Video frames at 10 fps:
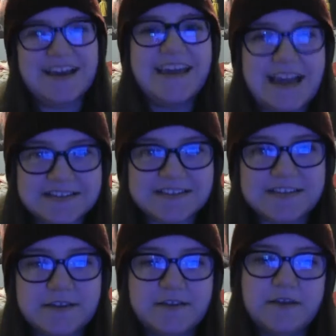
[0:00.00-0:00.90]
guessed
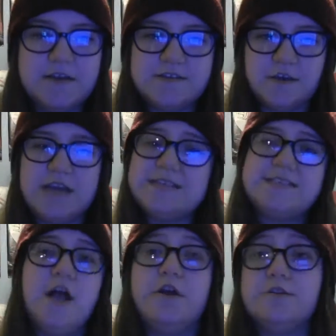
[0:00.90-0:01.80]
it. So he
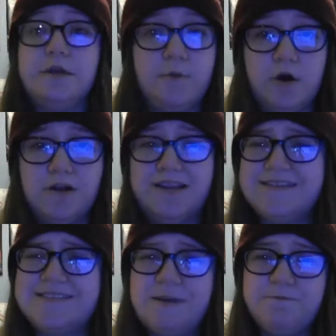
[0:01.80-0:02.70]
slaughtered them all,
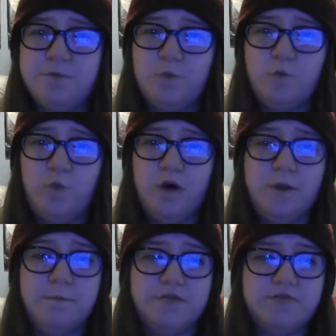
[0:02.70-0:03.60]
except for
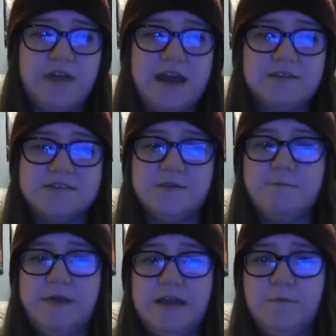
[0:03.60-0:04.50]
one, but that is
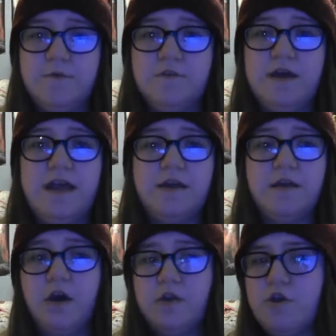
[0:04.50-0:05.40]
debatable
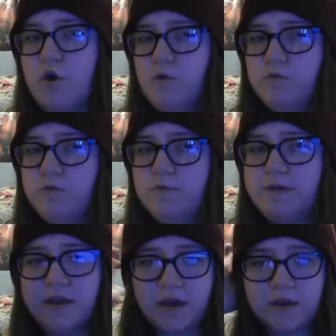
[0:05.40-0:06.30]
and unknown.
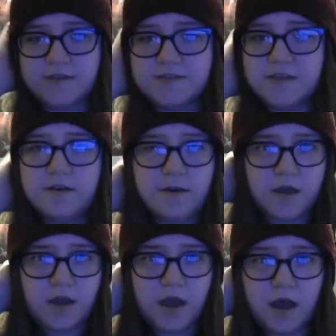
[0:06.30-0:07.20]
Because
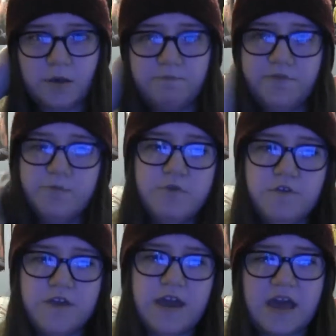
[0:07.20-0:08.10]
the
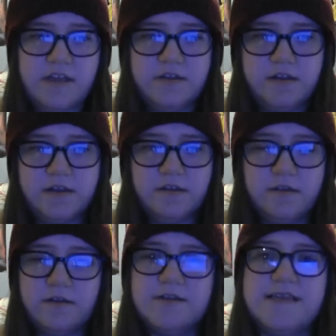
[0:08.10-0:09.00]
movie ended,
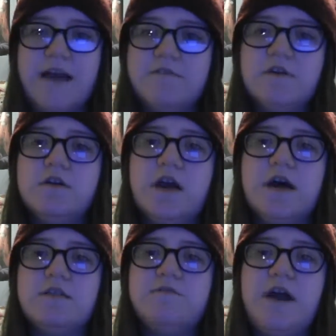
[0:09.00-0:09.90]
because after
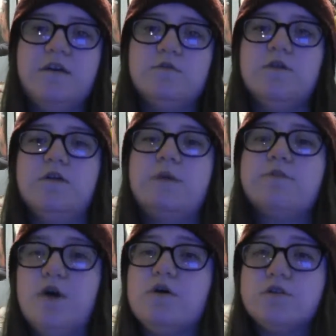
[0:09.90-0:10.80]
the final girl, I'm
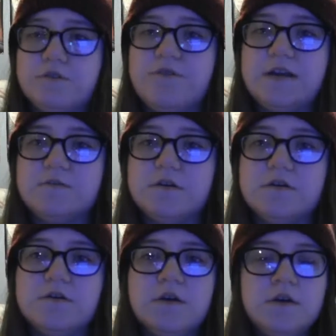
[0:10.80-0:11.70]
gonna call her the final
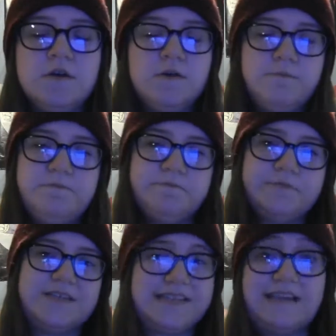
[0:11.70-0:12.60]
girl,
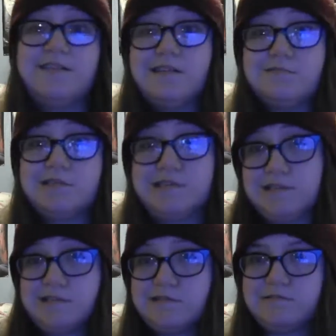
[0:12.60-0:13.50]
because technically that's what she
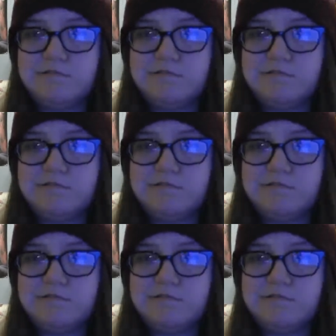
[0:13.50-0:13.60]
is.